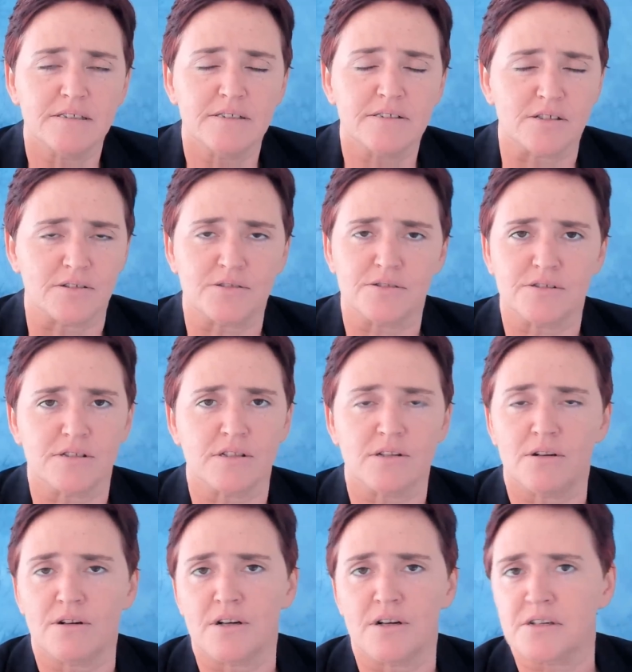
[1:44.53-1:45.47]
doctors and
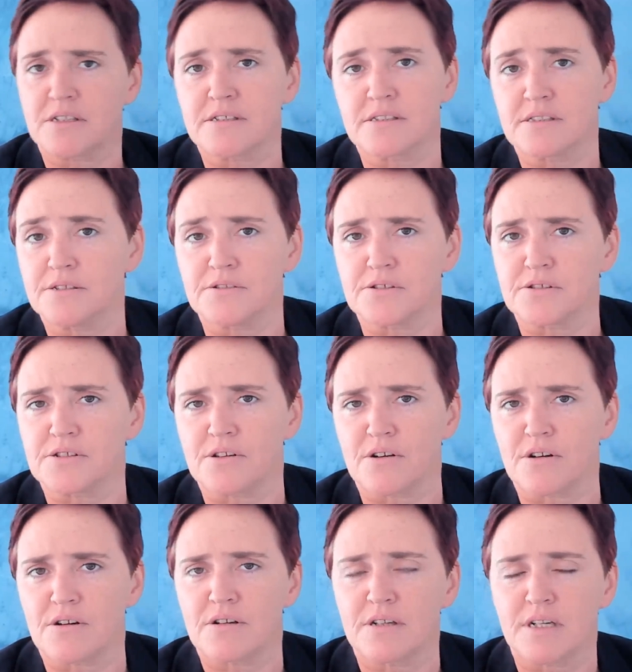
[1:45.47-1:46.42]
lawyers you just
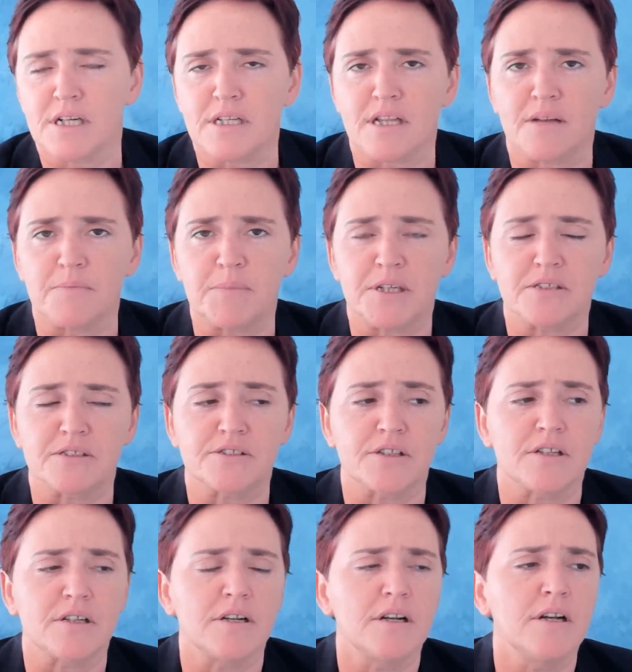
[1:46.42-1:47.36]
saw in that picture.